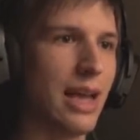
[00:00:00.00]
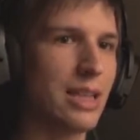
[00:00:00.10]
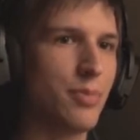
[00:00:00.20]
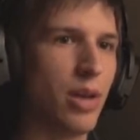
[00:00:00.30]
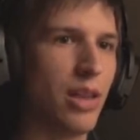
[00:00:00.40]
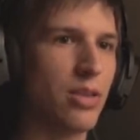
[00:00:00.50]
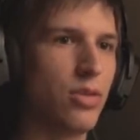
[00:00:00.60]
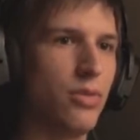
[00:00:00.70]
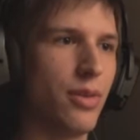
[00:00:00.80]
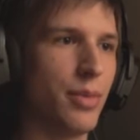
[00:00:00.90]
glass bottle
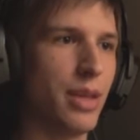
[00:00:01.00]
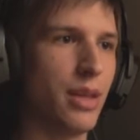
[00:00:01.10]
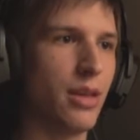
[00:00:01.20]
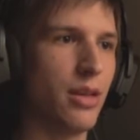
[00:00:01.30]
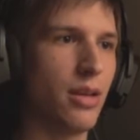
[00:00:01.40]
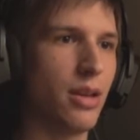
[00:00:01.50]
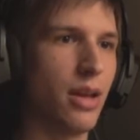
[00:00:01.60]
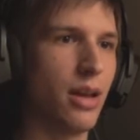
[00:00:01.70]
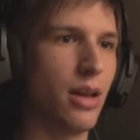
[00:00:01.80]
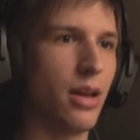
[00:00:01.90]
do for me?
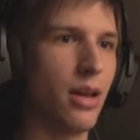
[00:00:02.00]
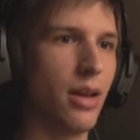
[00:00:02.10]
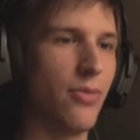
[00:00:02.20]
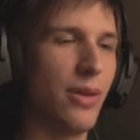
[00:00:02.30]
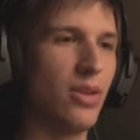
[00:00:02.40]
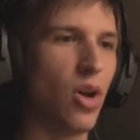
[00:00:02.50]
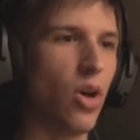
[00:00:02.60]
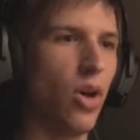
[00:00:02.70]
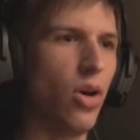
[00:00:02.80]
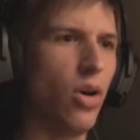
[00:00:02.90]
I've went
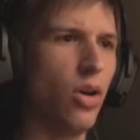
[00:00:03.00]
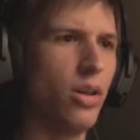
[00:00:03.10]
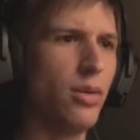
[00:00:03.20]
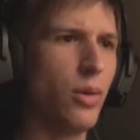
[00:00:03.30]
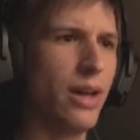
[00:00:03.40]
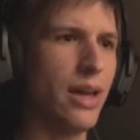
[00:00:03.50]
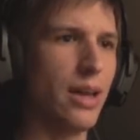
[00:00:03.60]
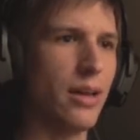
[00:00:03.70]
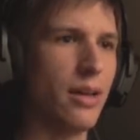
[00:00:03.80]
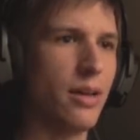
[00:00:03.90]
all the
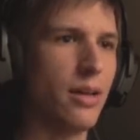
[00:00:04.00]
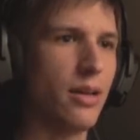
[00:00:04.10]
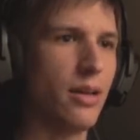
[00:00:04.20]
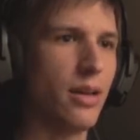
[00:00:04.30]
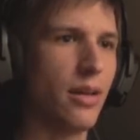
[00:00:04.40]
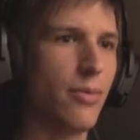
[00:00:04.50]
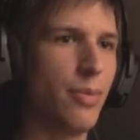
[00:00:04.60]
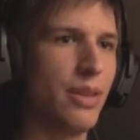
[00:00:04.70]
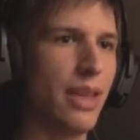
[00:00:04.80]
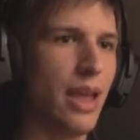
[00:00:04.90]
way.
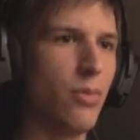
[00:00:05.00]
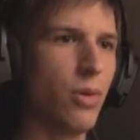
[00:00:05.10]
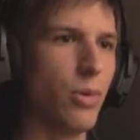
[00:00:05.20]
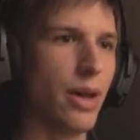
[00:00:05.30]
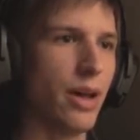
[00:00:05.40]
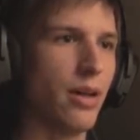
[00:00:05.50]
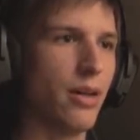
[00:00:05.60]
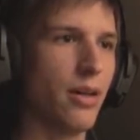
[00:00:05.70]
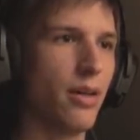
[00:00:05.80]
I've been everywhere.